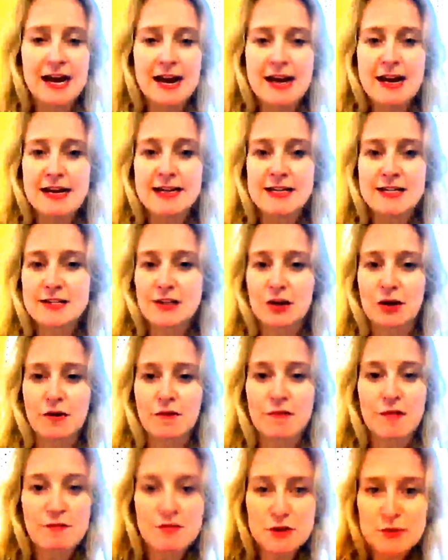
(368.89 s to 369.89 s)
It's, you know,
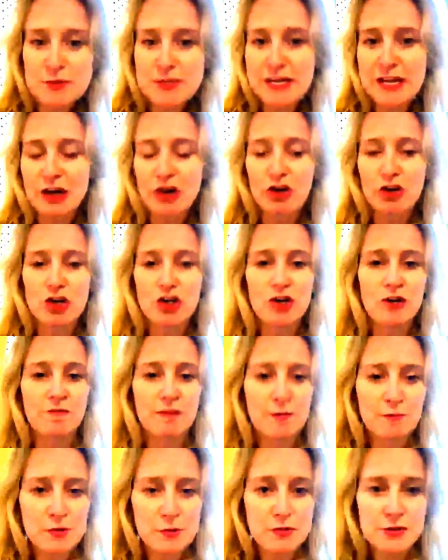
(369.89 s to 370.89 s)
50% Christian,
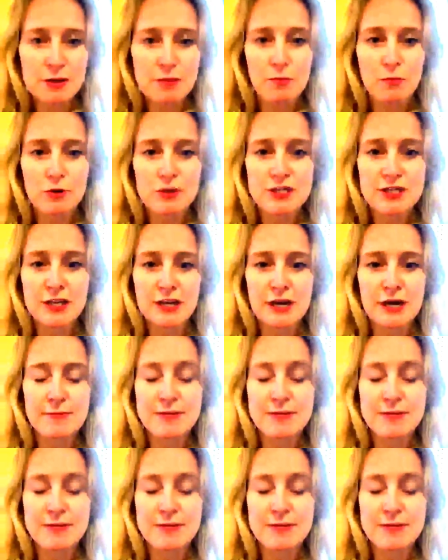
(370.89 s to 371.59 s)
50% Muslim.